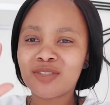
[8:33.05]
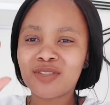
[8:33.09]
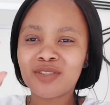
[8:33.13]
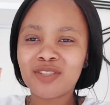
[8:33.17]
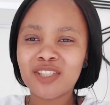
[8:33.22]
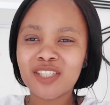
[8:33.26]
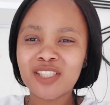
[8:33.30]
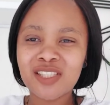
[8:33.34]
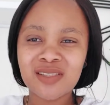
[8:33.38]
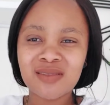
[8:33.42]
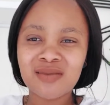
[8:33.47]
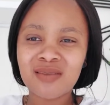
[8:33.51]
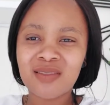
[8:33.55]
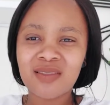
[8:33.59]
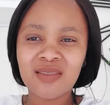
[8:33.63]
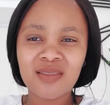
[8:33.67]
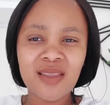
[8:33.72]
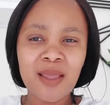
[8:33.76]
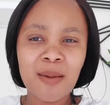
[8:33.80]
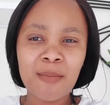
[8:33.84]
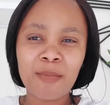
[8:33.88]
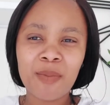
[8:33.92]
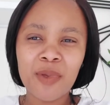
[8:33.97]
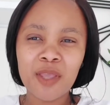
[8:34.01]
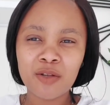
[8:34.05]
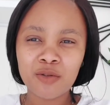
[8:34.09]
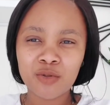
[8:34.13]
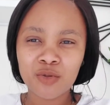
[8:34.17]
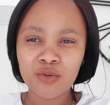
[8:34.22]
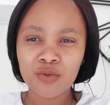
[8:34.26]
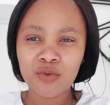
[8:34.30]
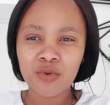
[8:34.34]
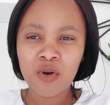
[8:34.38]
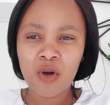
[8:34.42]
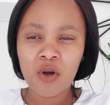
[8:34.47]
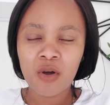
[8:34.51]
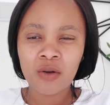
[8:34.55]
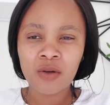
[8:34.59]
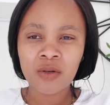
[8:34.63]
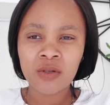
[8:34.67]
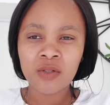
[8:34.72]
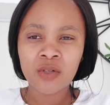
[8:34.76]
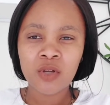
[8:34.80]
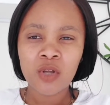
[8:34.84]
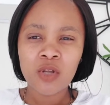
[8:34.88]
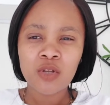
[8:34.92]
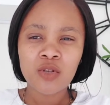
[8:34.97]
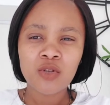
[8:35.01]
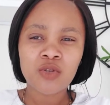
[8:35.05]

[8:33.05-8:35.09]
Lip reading: just them being too long.